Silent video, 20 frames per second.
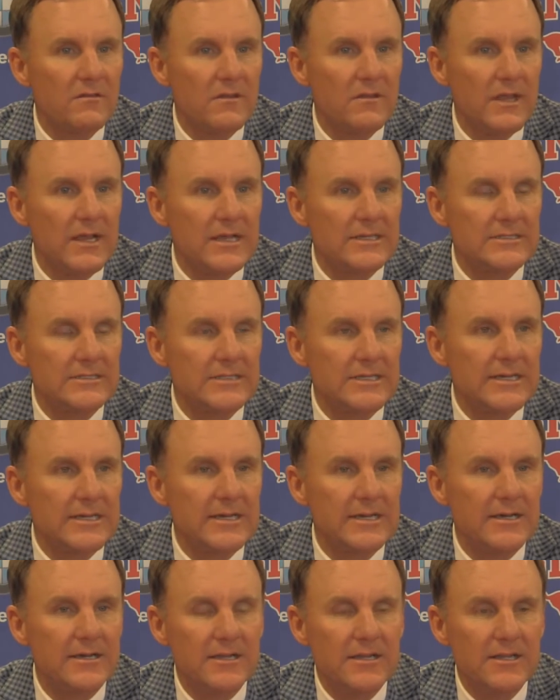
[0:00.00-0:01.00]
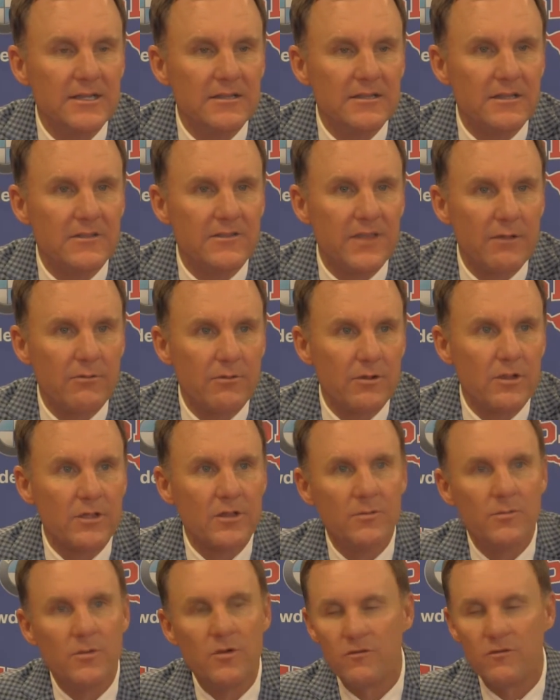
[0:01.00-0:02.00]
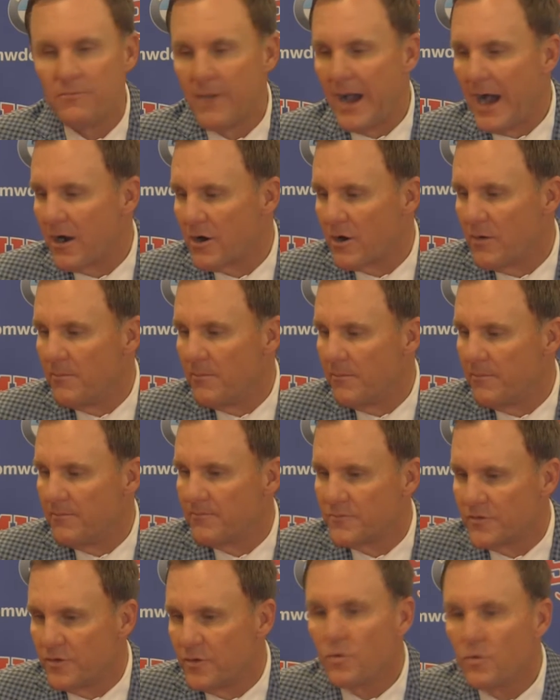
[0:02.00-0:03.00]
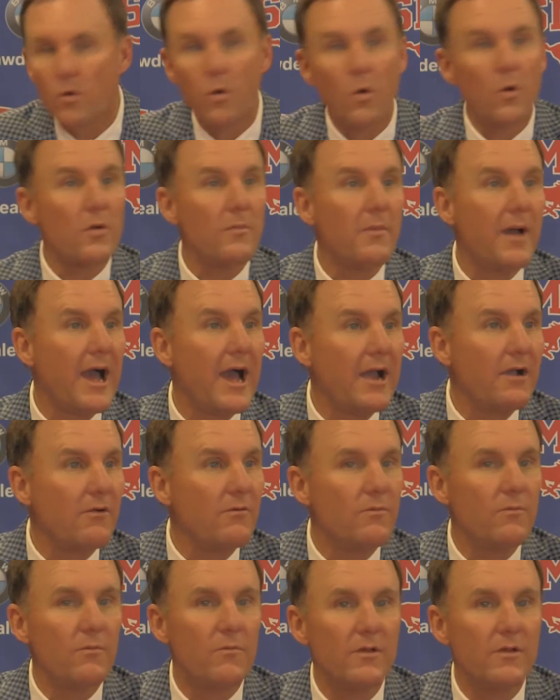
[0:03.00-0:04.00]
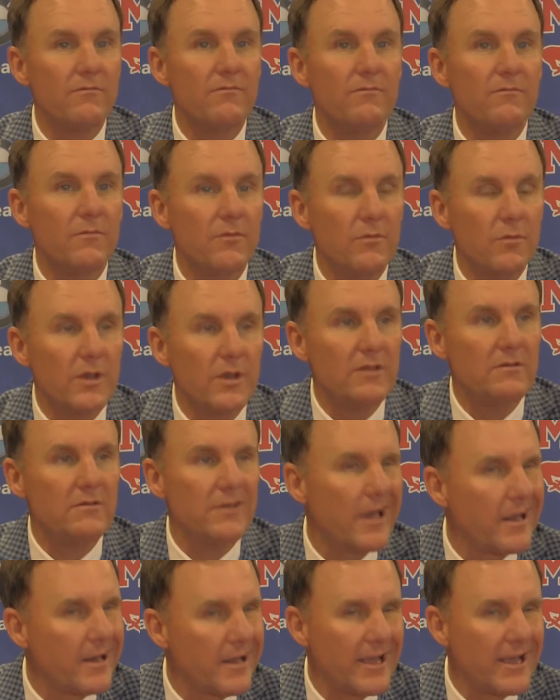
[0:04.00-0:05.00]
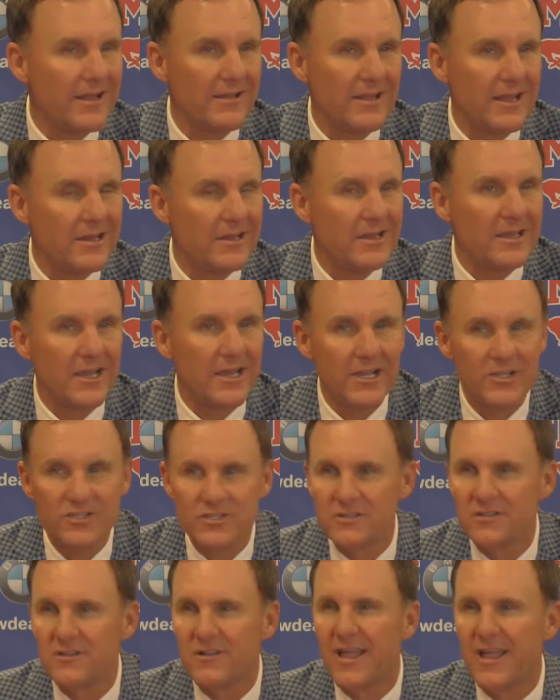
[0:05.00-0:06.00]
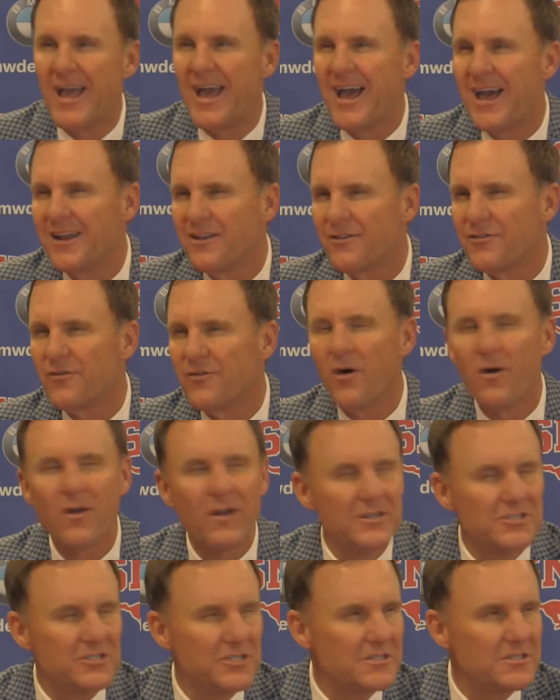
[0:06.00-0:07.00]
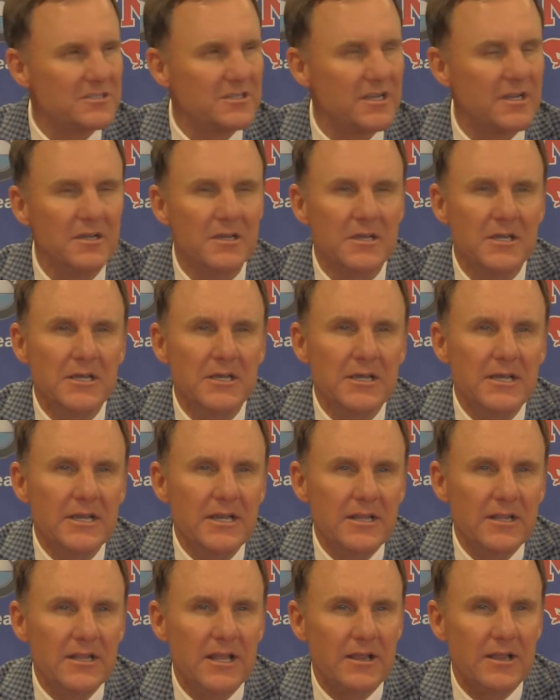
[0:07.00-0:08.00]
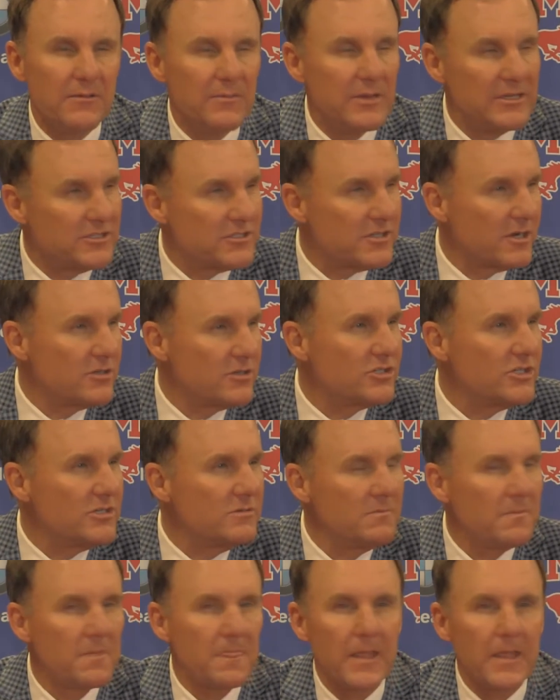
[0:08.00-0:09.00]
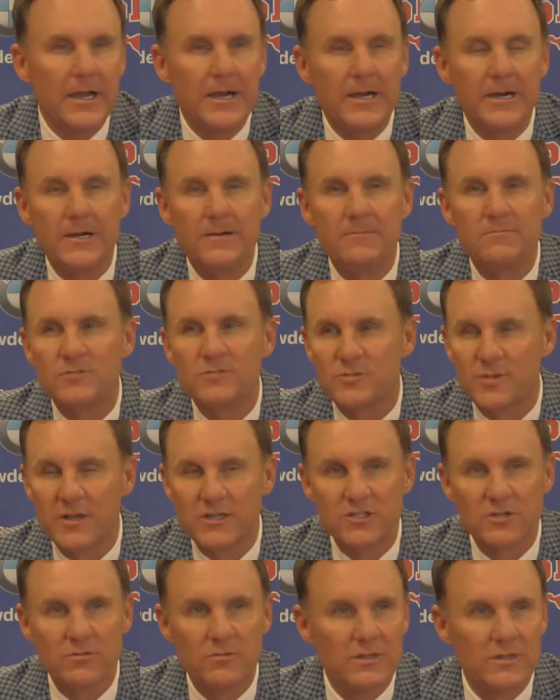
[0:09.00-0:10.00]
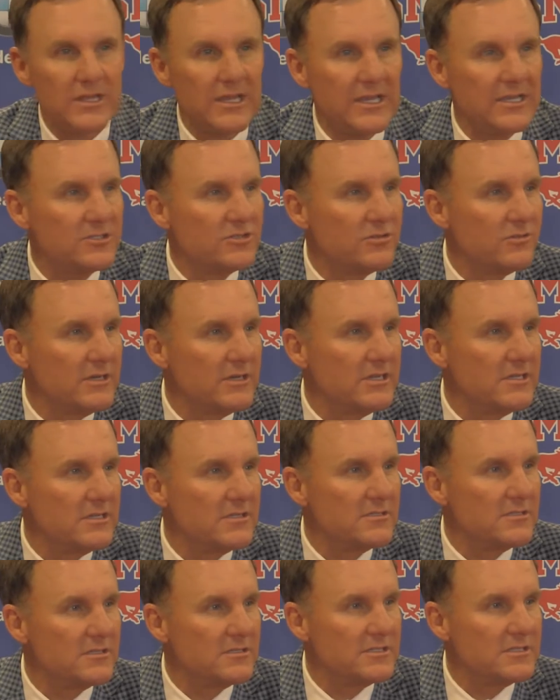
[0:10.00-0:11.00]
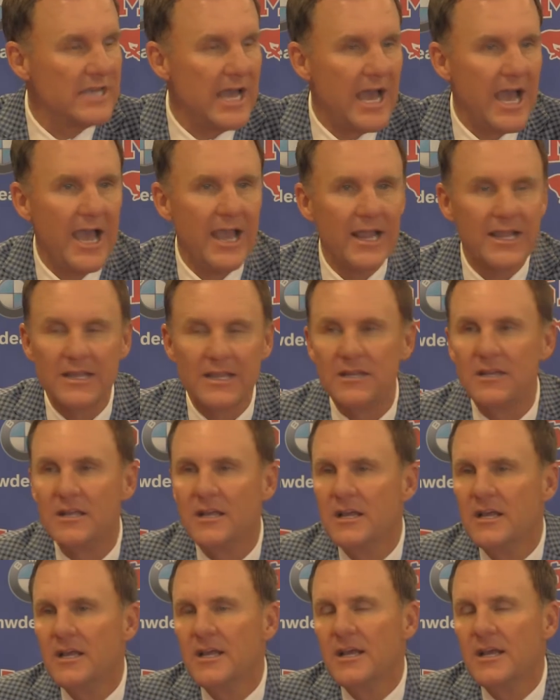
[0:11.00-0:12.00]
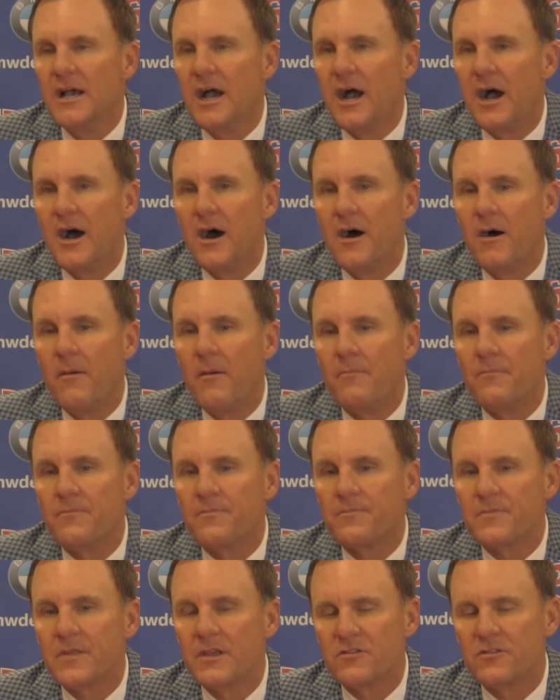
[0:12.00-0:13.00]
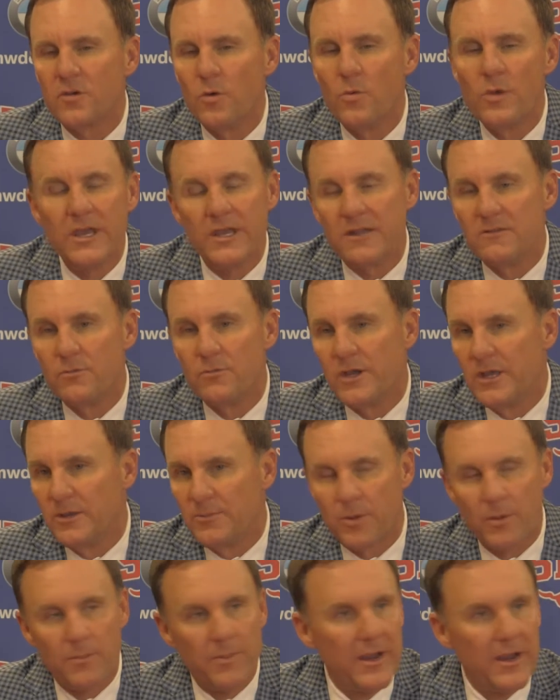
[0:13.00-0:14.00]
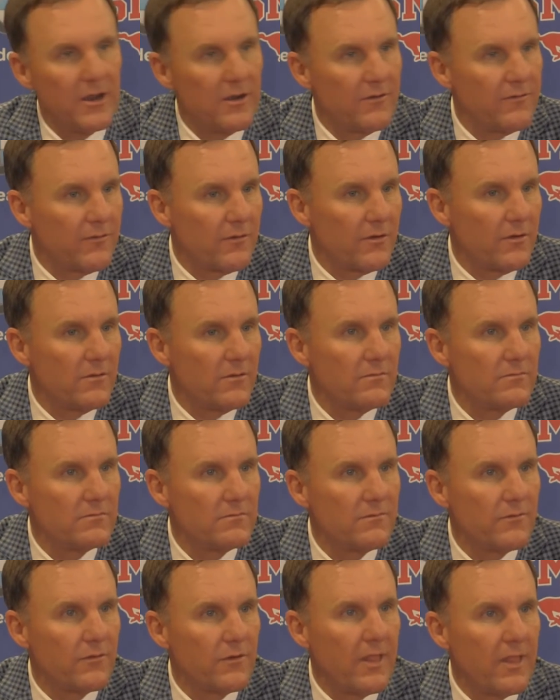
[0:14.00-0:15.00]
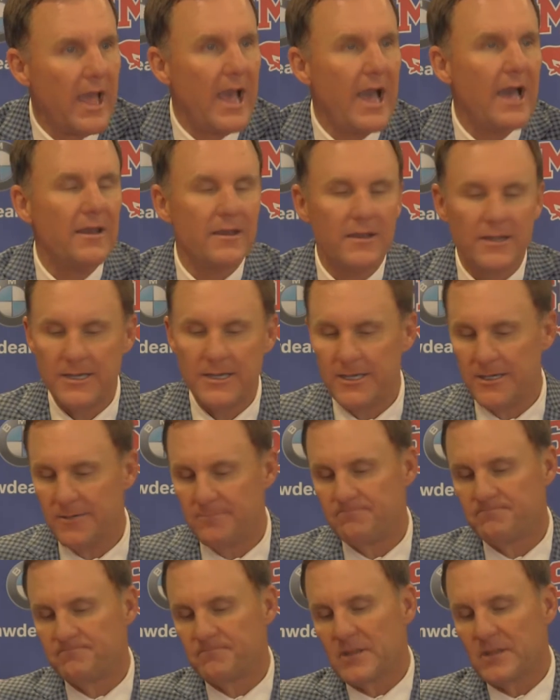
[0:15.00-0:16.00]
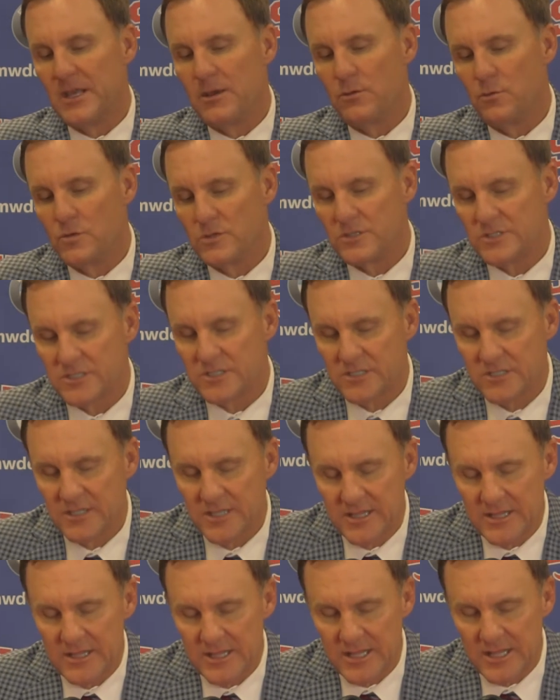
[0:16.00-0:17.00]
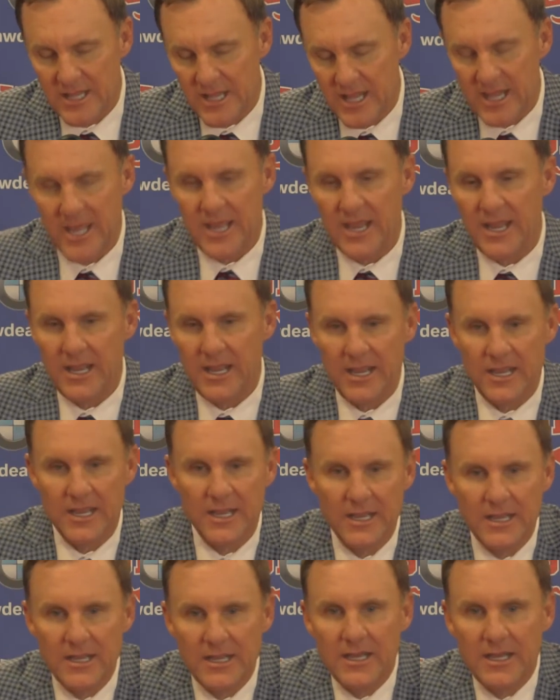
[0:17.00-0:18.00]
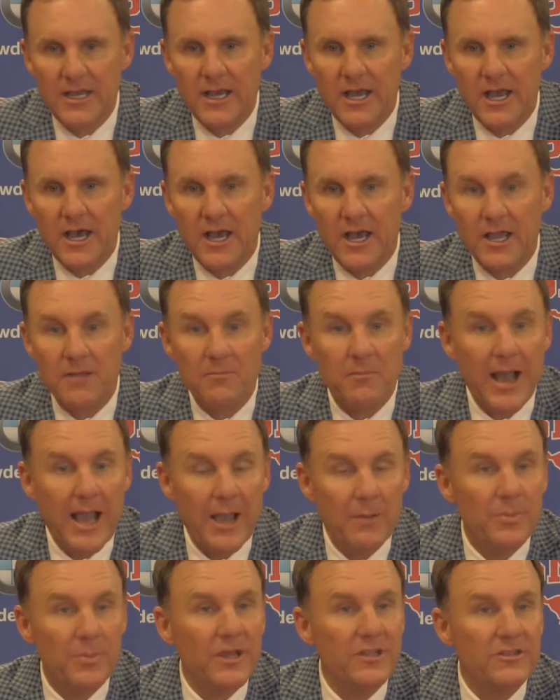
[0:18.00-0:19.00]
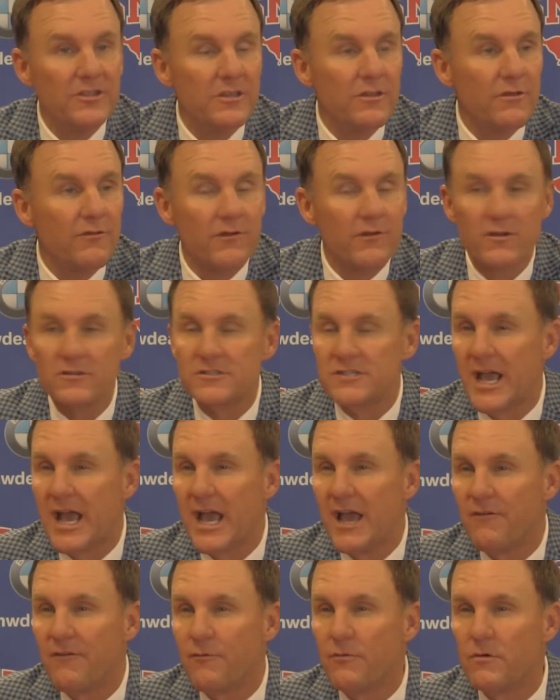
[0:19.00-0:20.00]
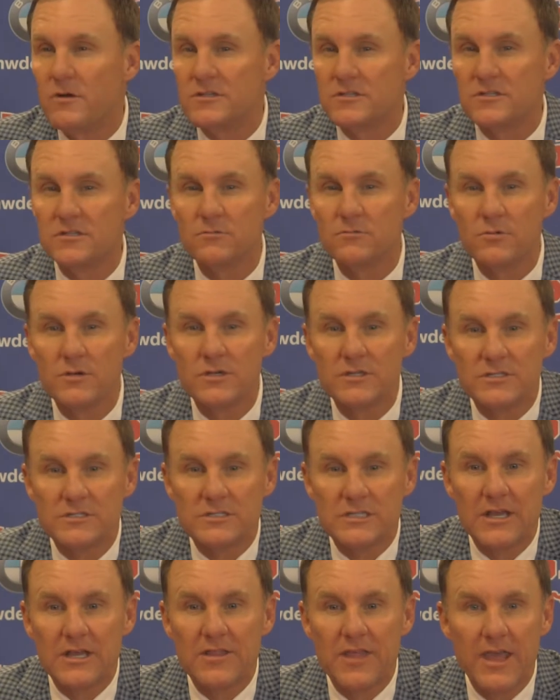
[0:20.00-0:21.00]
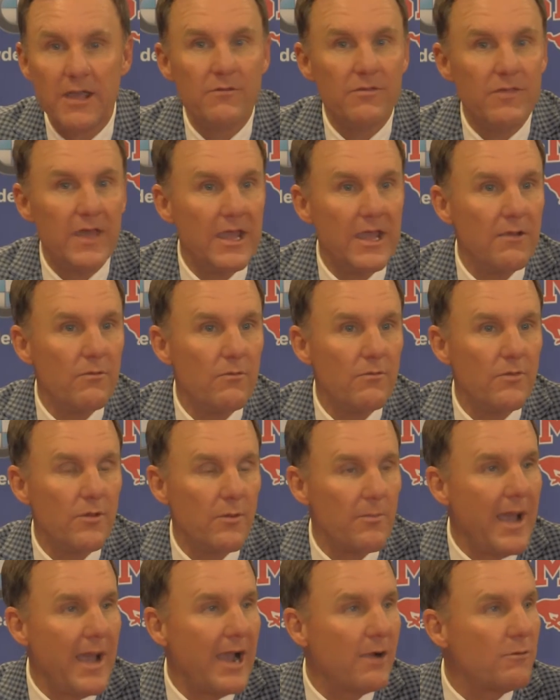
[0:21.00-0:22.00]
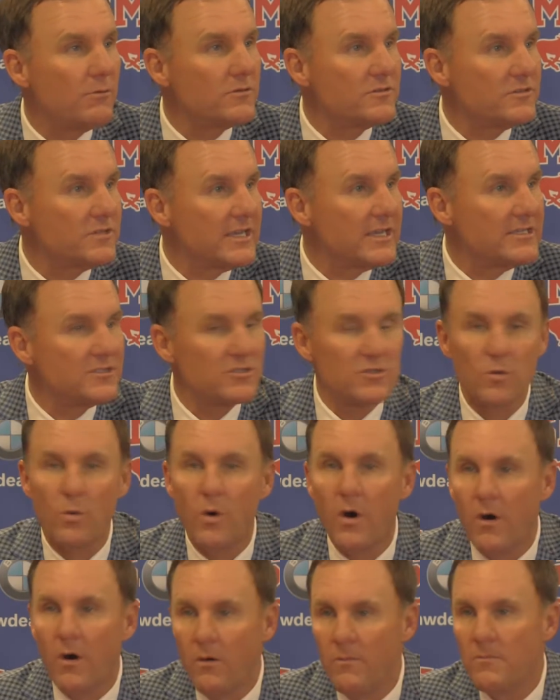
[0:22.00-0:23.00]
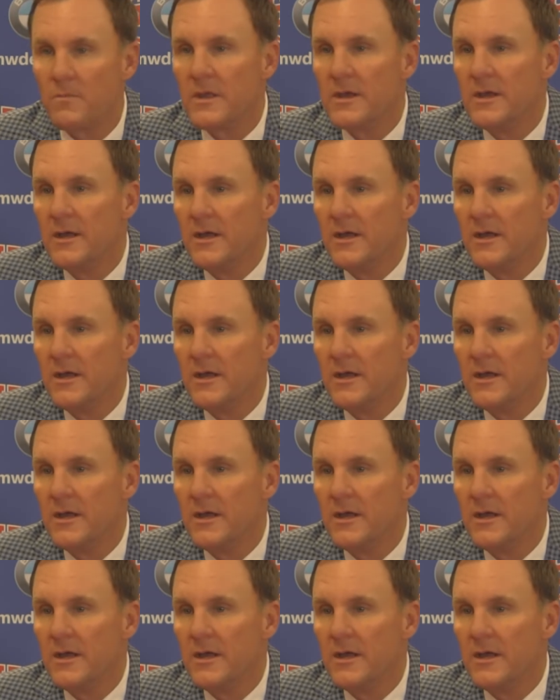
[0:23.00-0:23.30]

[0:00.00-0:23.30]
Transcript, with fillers: that, that, uh, that they were going to move Malcolm to quarterback. We we kind of got indications of that as far as just the, uh, they had been searching um, especially with the injury to, to Zach, and um, and so we had we had prepared for for that. Um, it was a uh, in my opinion, the first half was was uh, they they their back was against the wall.